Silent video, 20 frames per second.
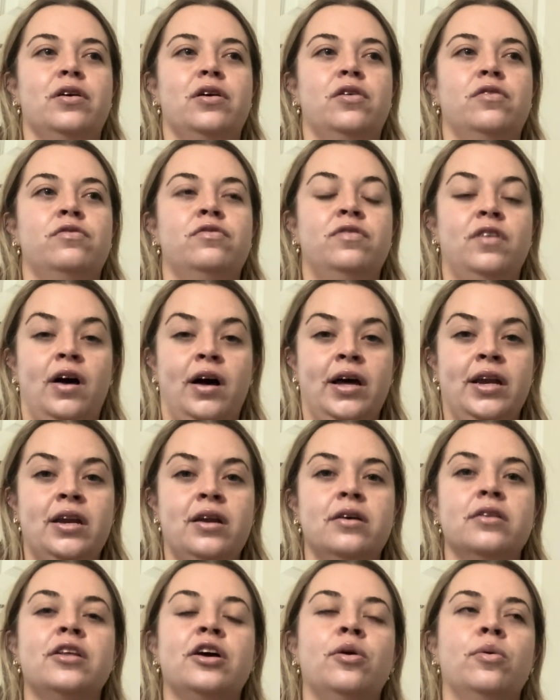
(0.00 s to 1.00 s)
fun.
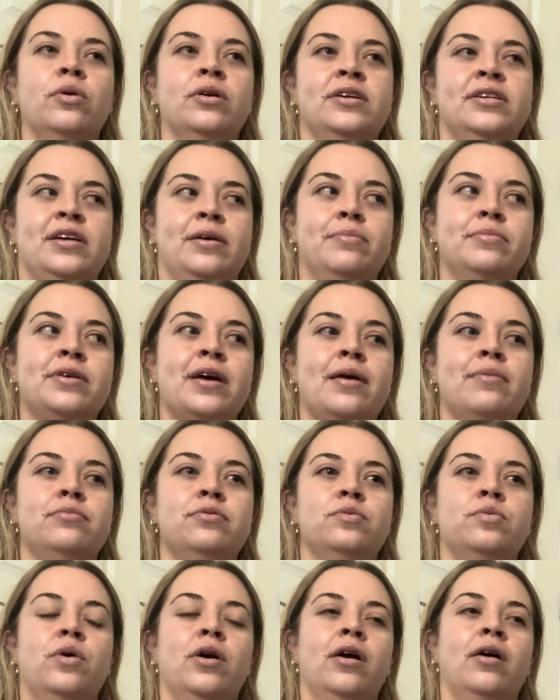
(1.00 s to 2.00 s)
There were some times
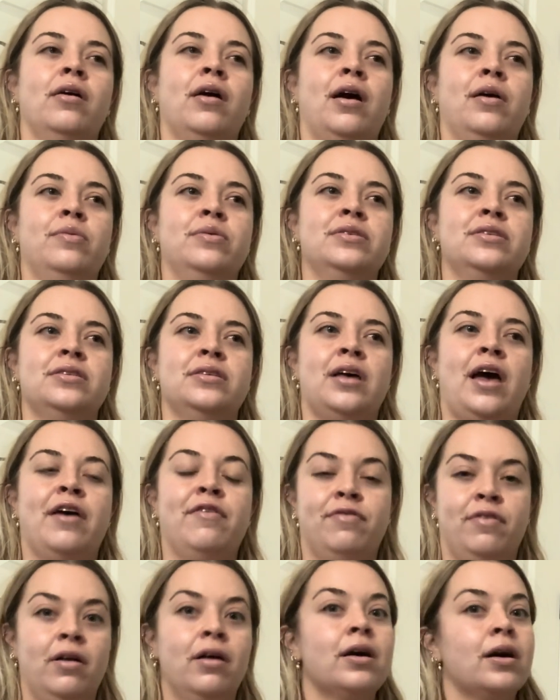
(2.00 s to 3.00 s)
where I
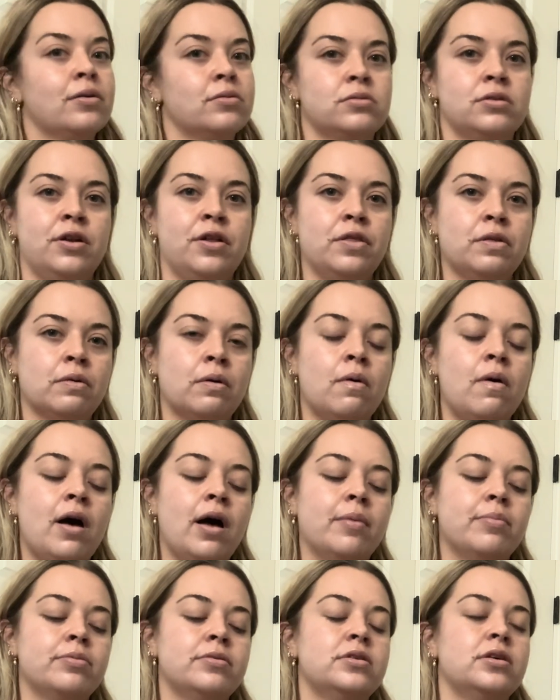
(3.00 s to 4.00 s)
felt like I was gonna throw
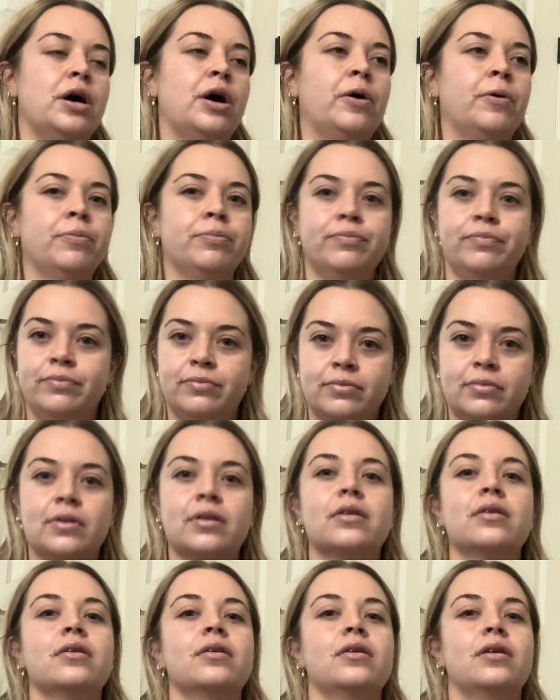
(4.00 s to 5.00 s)
up. So
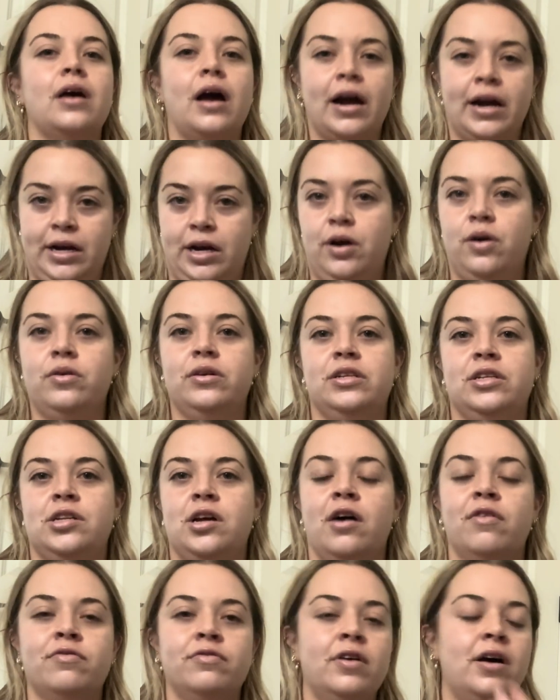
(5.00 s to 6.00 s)
I know it's
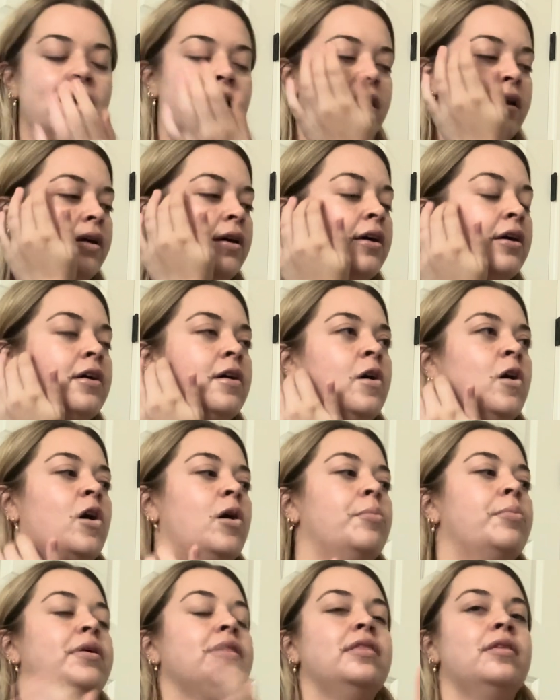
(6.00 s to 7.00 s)
not fun,
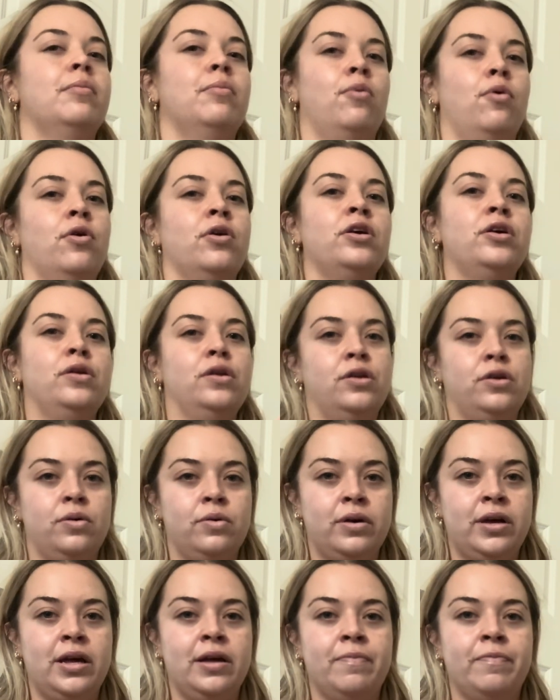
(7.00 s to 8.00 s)
but the more you do
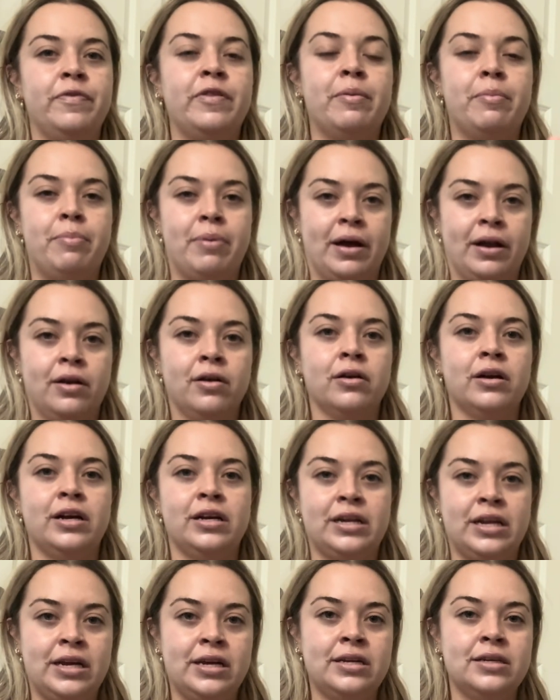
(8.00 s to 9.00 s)
it, the better
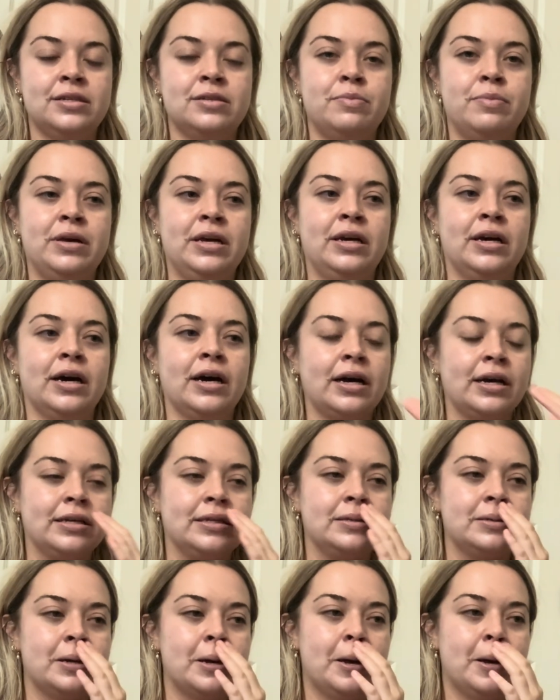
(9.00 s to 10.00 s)
it is,
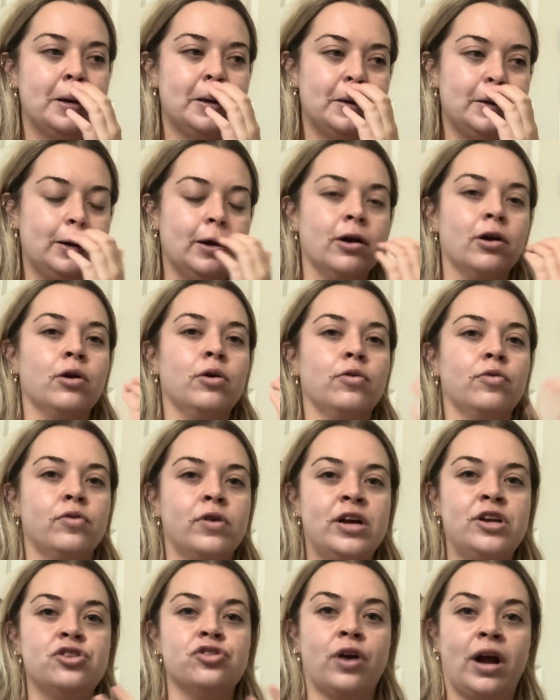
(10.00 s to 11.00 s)
because you're
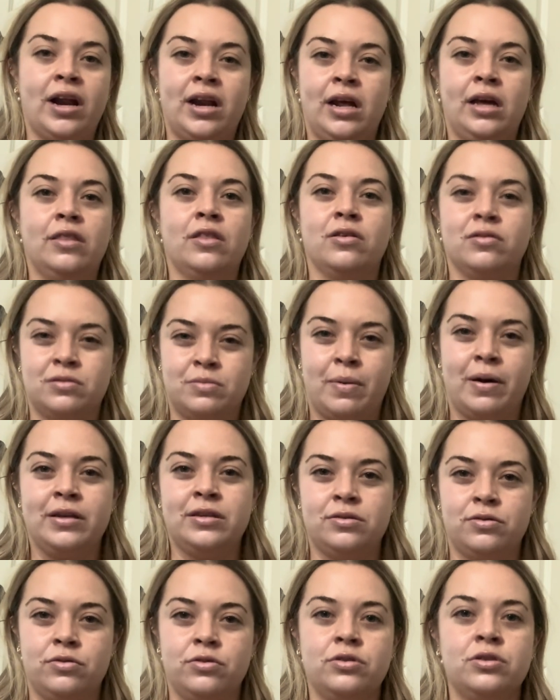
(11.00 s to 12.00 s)
retraining those
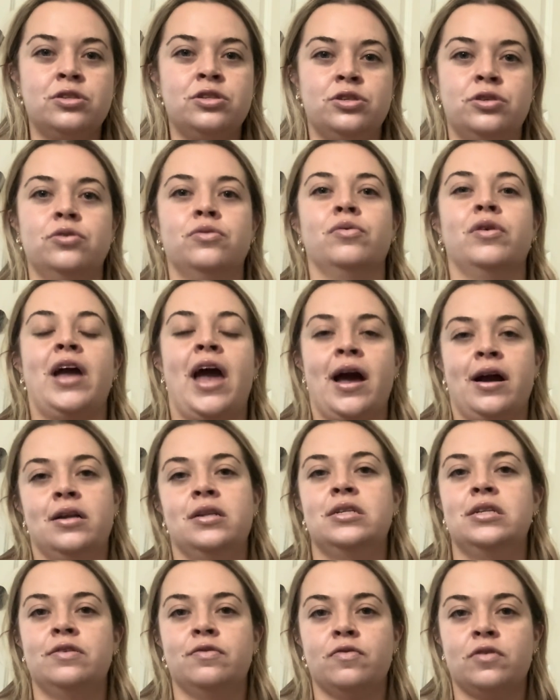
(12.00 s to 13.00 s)
muscles to react
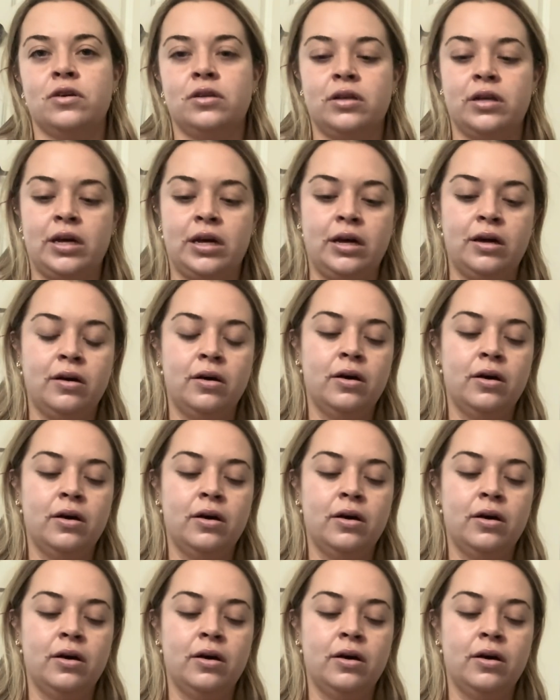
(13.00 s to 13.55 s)
differently.